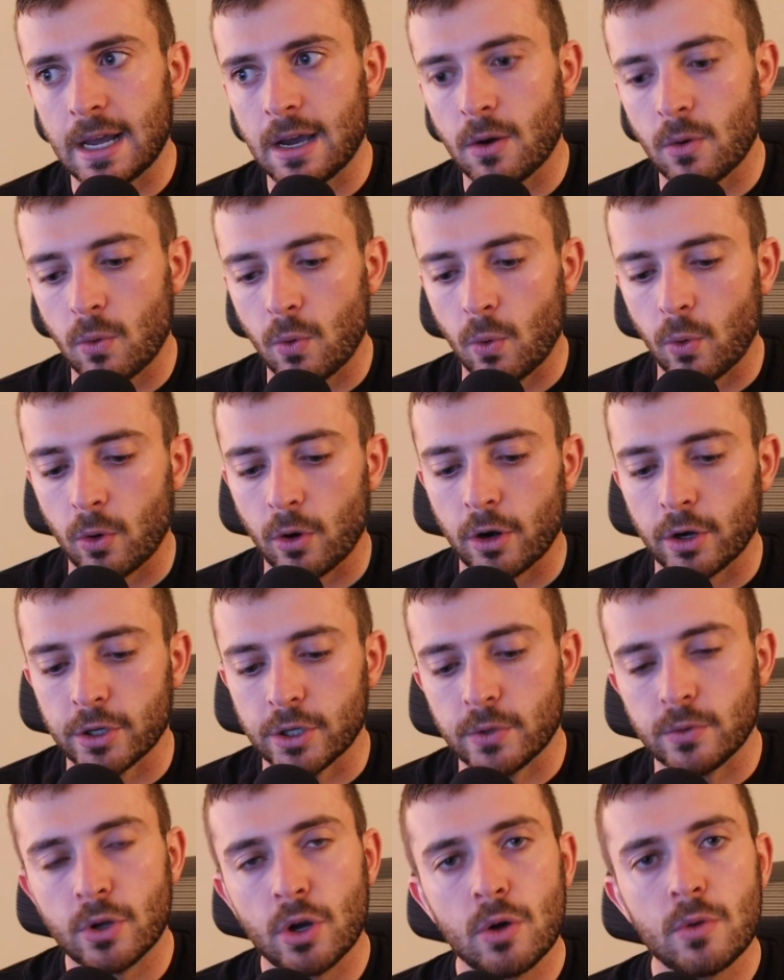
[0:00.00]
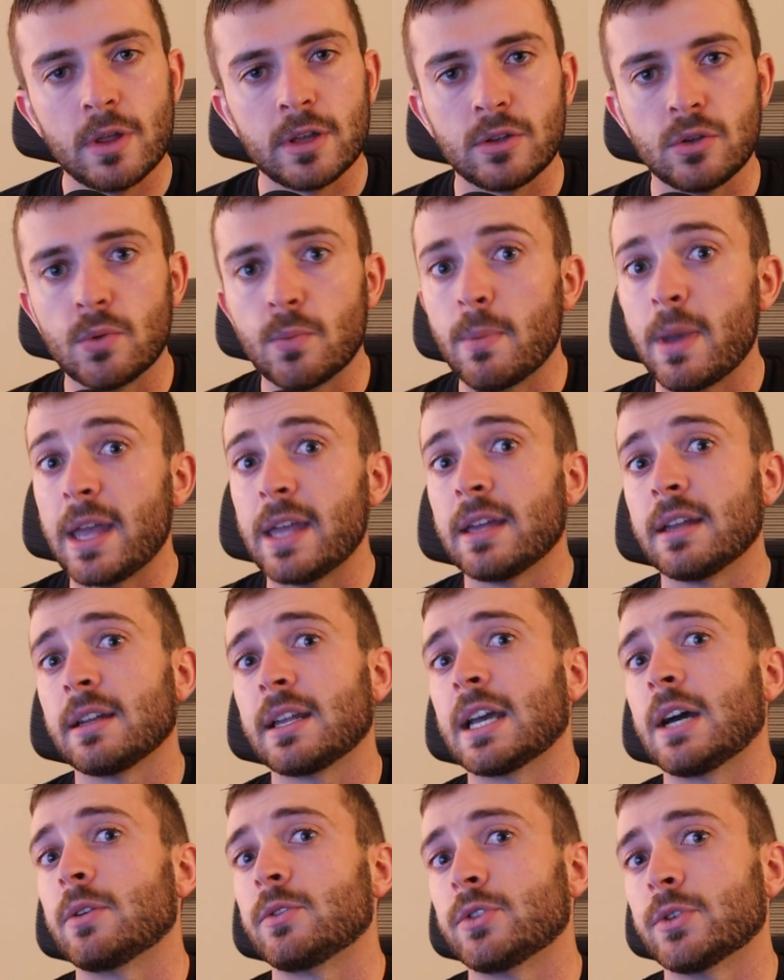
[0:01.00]
now, or you know that you may
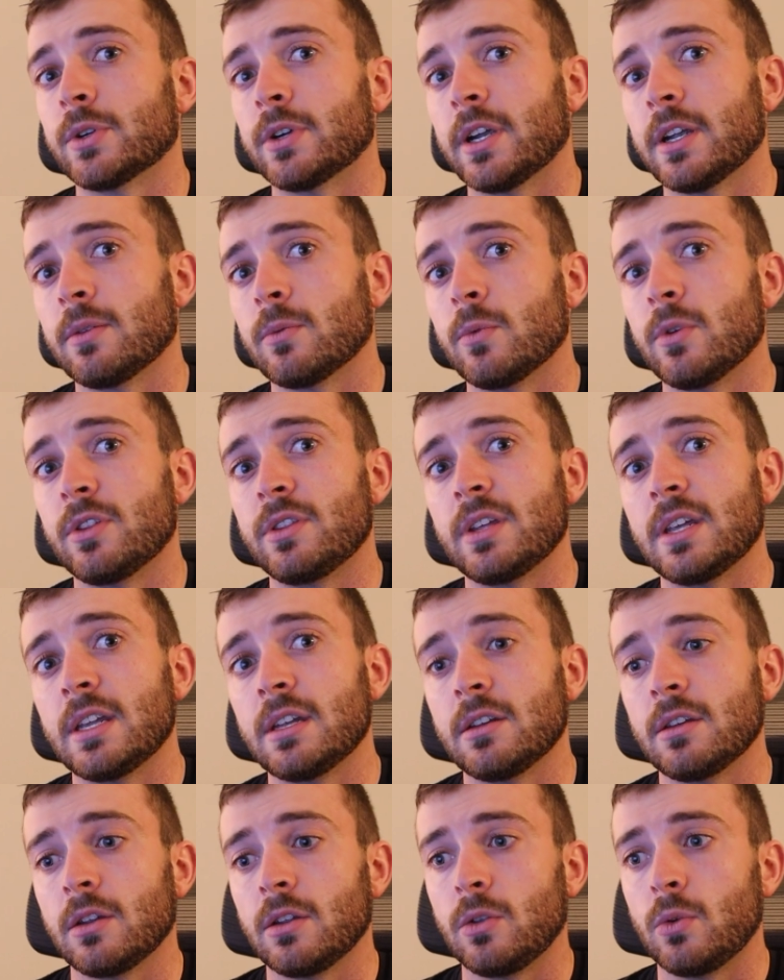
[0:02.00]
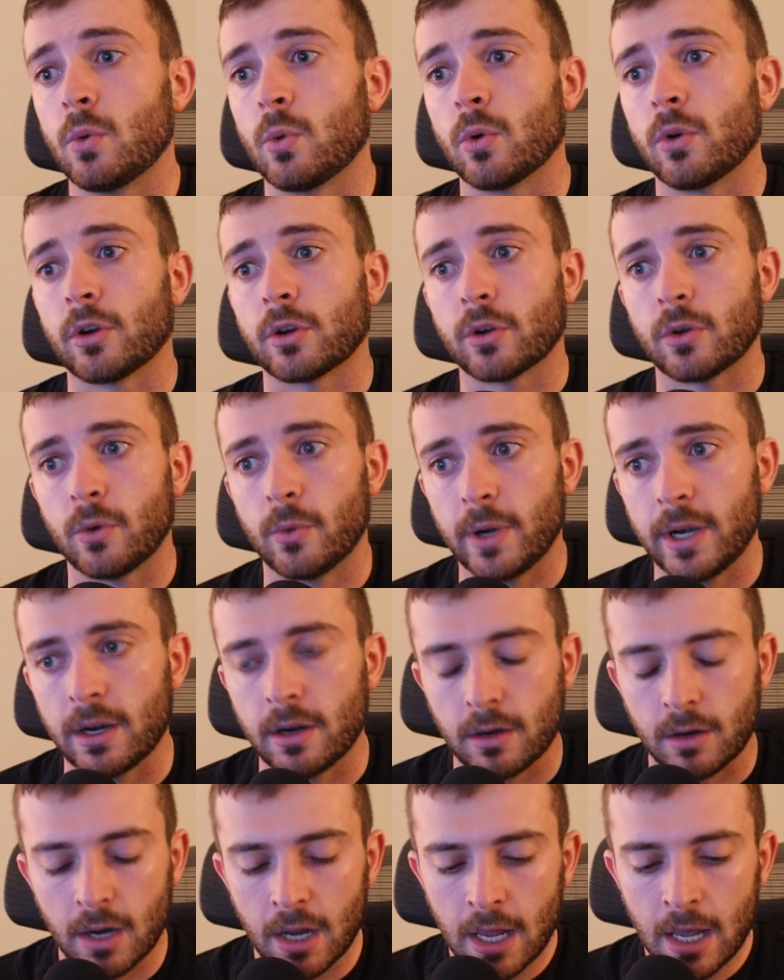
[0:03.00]
encounter it within your
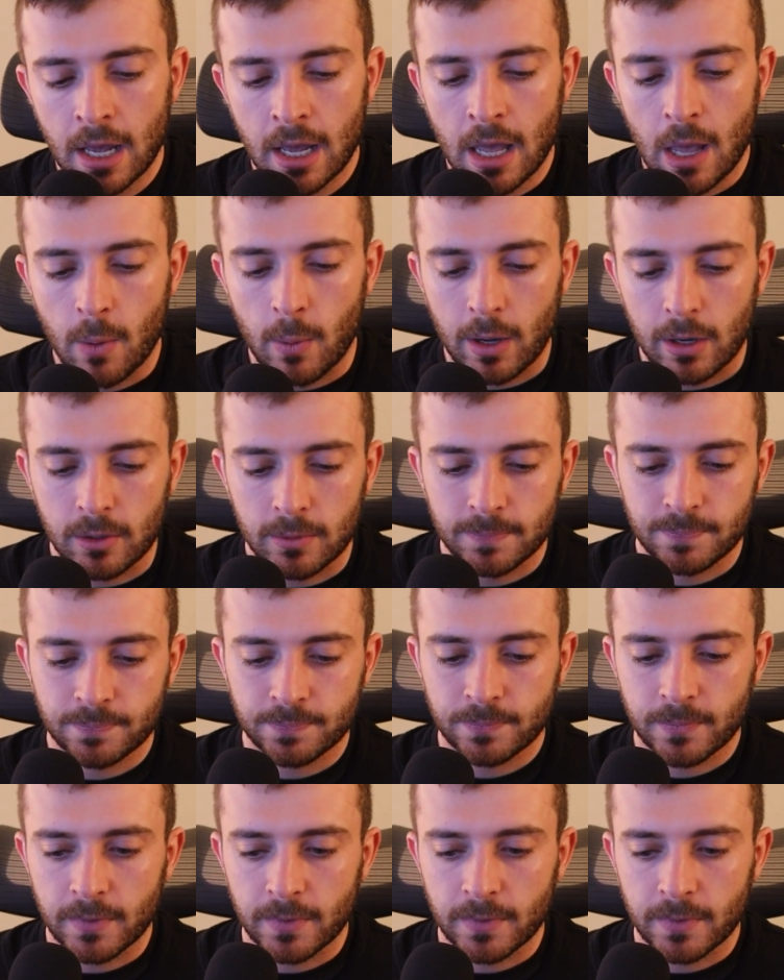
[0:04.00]
career. Well,